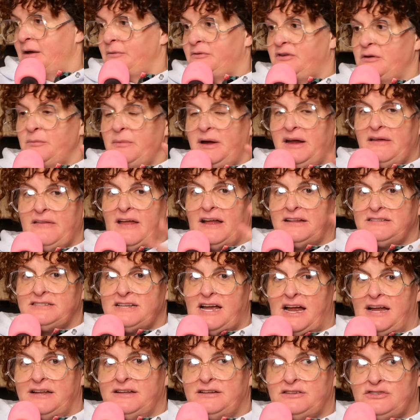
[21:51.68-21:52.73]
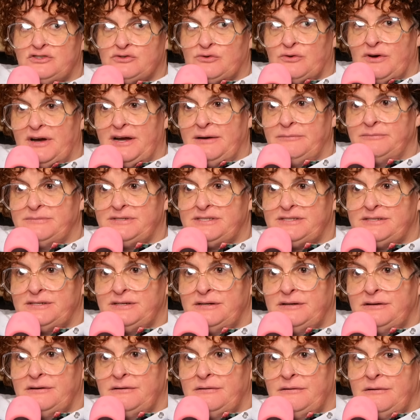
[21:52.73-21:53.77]
And mm-hmm. to me, that sign screams,
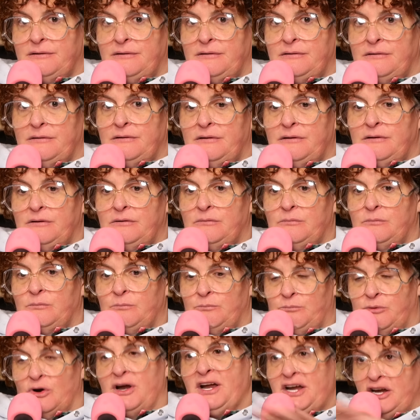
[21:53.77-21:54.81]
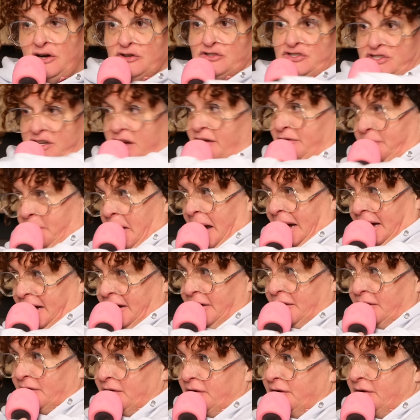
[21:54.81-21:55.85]
"Bring your stuff back
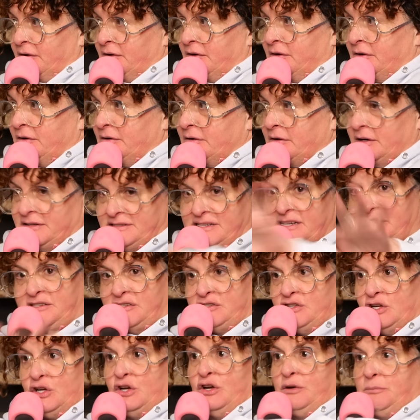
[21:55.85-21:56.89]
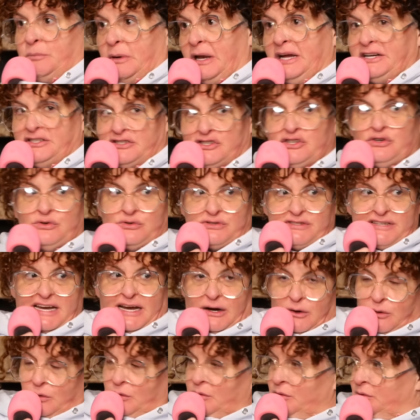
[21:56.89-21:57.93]
here!" Right? Because this is a good place to
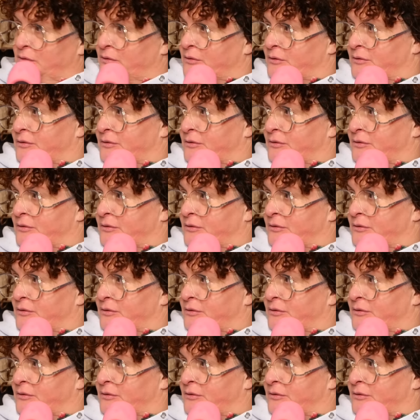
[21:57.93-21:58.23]
steal.